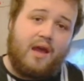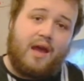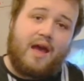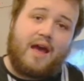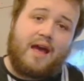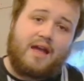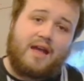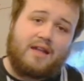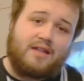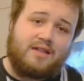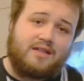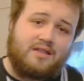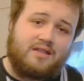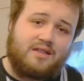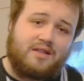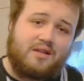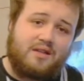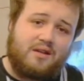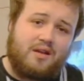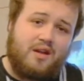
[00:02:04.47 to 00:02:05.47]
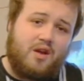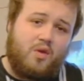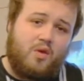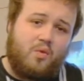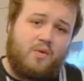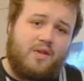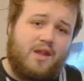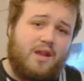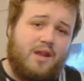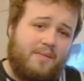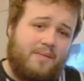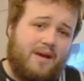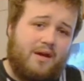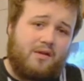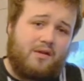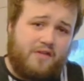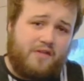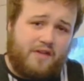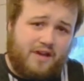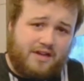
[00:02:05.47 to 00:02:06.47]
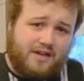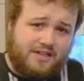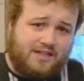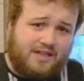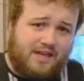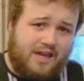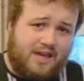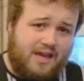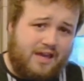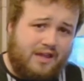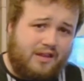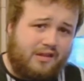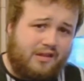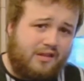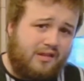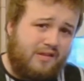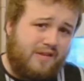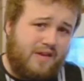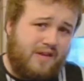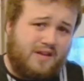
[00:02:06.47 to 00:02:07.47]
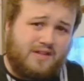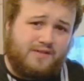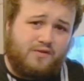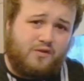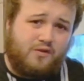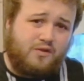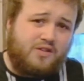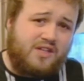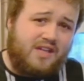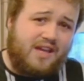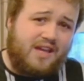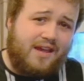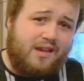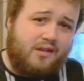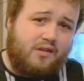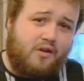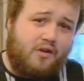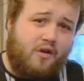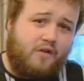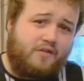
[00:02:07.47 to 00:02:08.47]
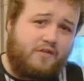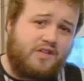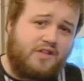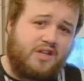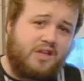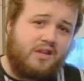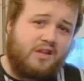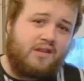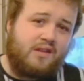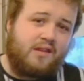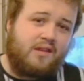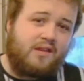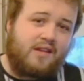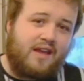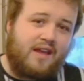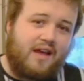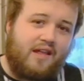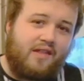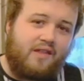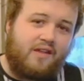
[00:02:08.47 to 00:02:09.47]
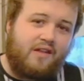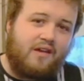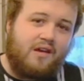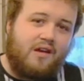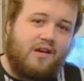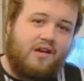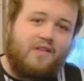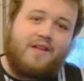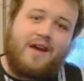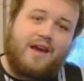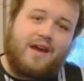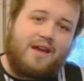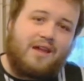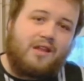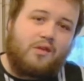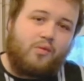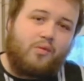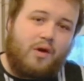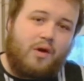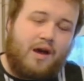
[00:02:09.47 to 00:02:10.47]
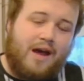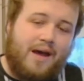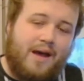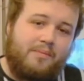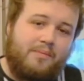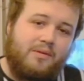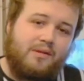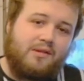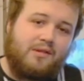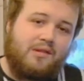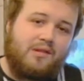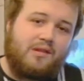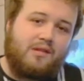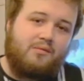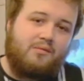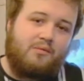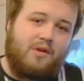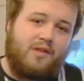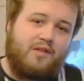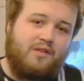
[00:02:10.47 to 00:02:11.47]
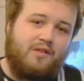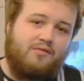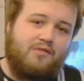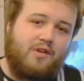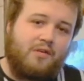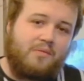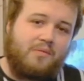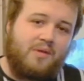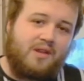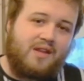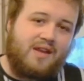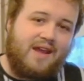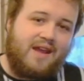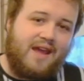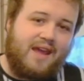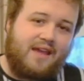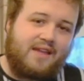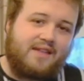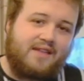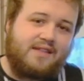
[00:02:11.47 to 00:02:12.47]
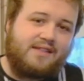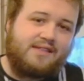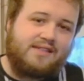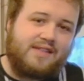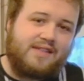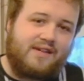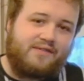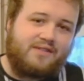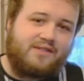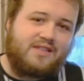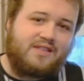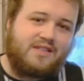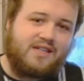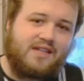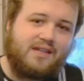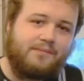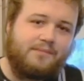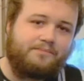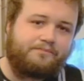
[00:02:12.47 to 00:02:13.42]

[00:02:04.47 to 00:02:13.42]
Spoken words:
And within about 40 years of Jesus' death, that is what happens when the Romans in AD 70